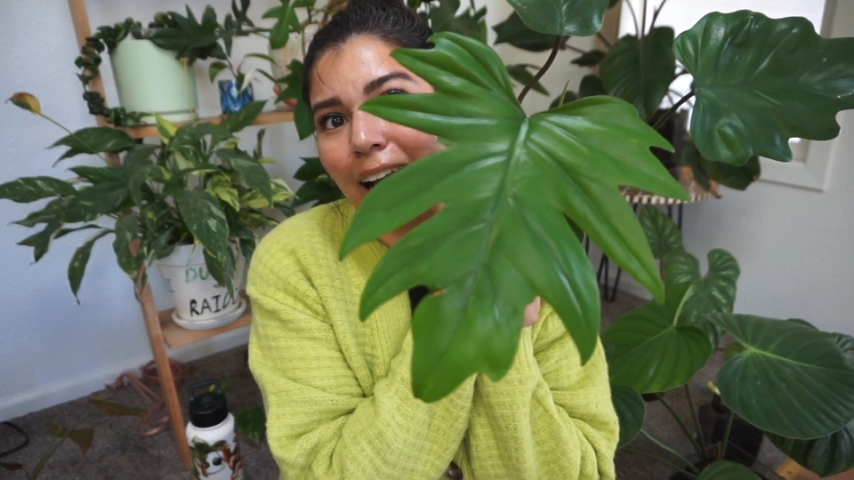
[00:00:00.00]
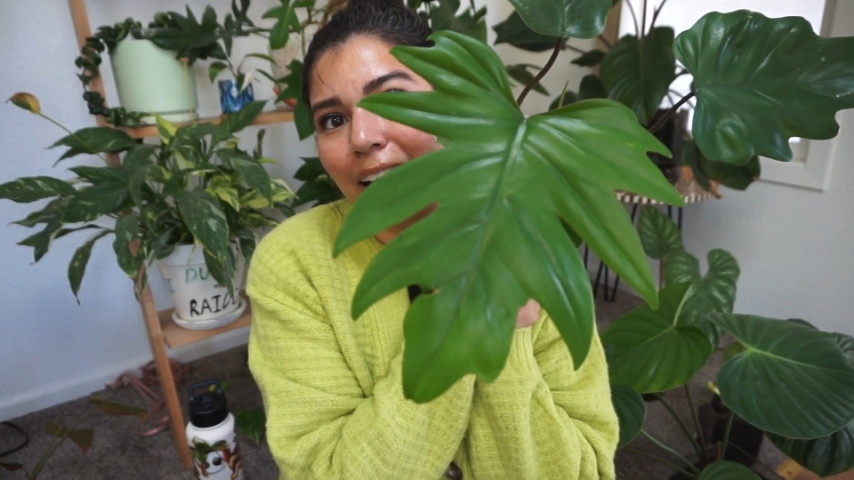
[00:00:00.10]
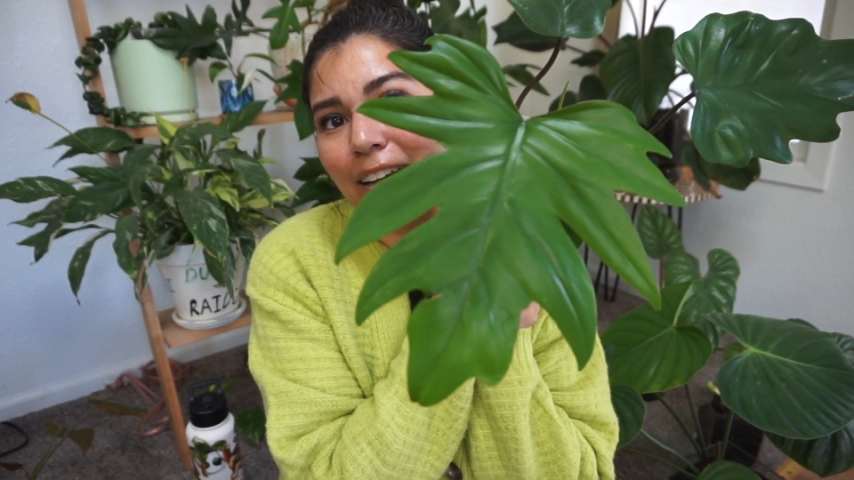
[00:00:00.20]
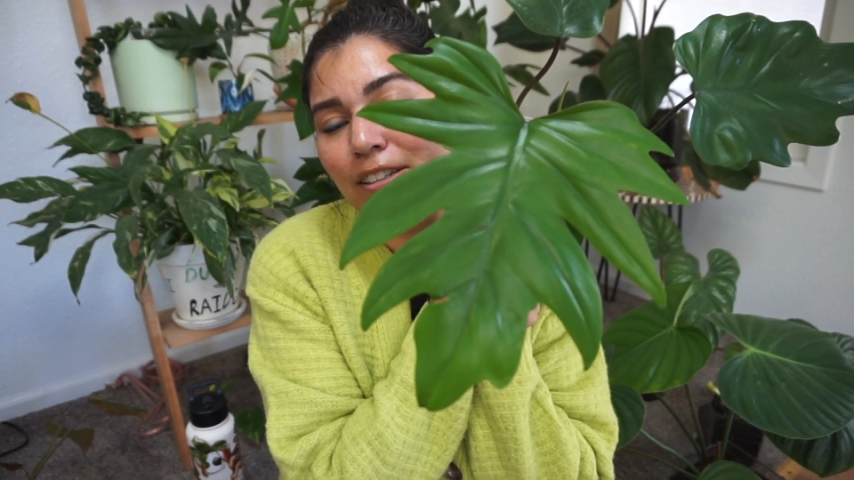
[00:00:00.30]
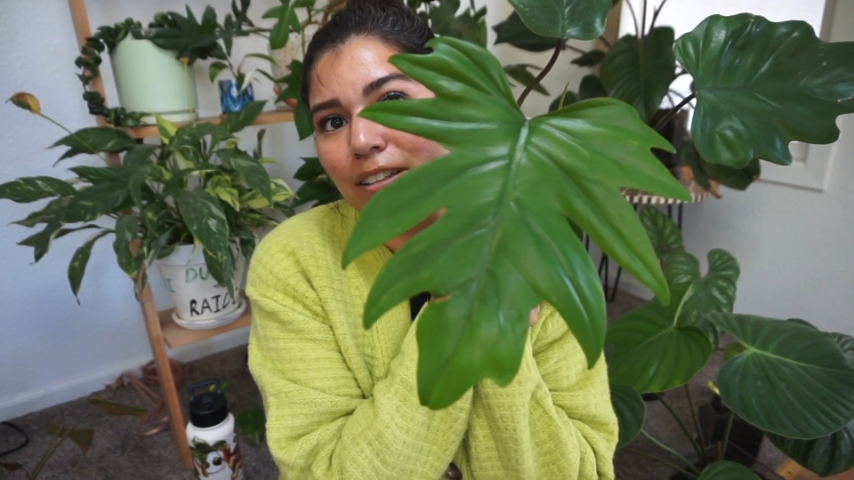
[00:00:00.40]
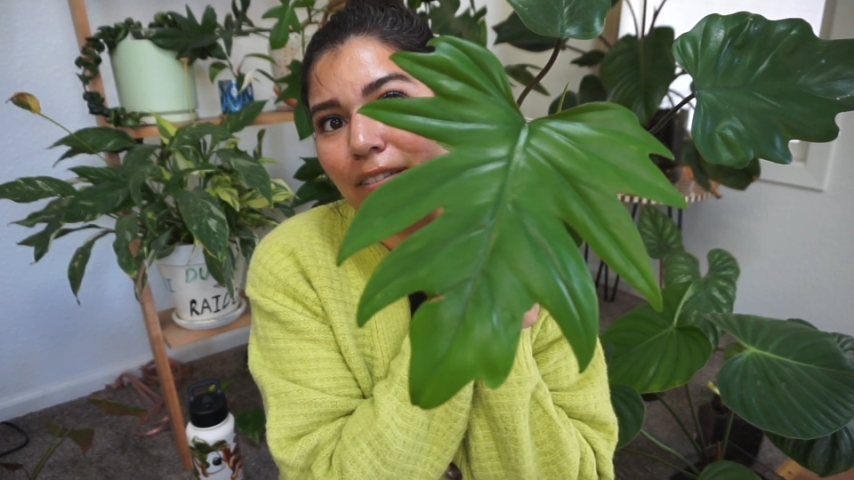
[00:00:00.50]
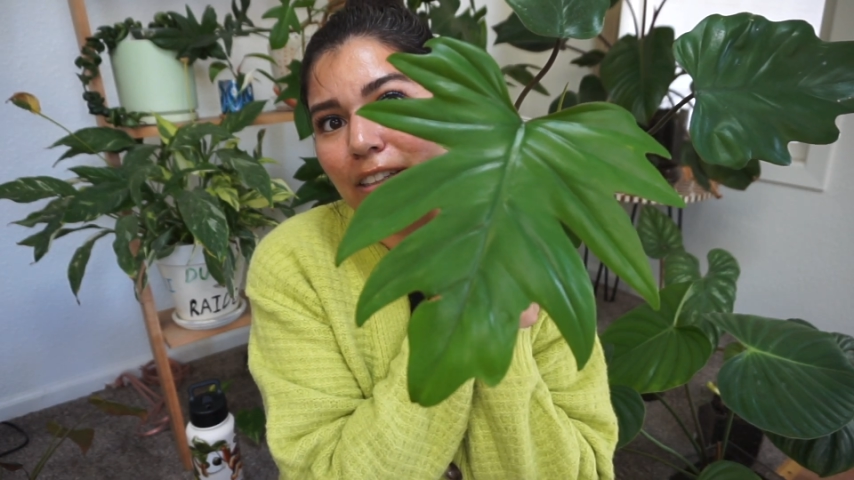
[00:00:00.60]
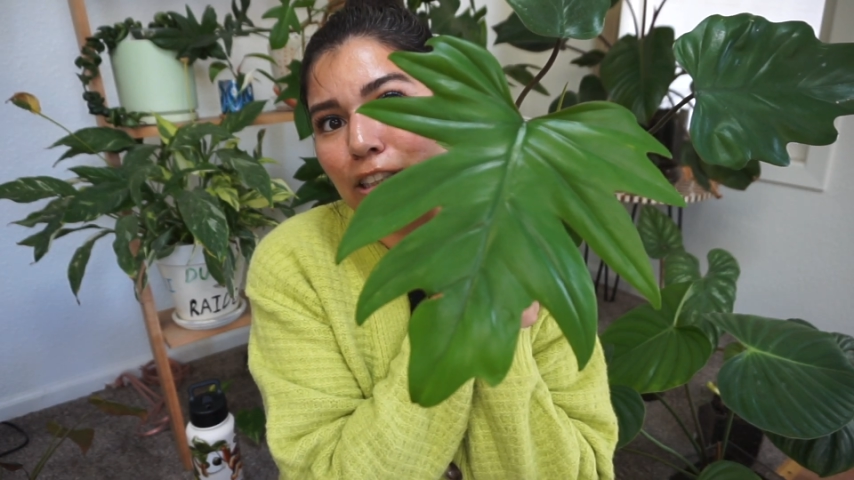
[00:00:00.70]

I just love it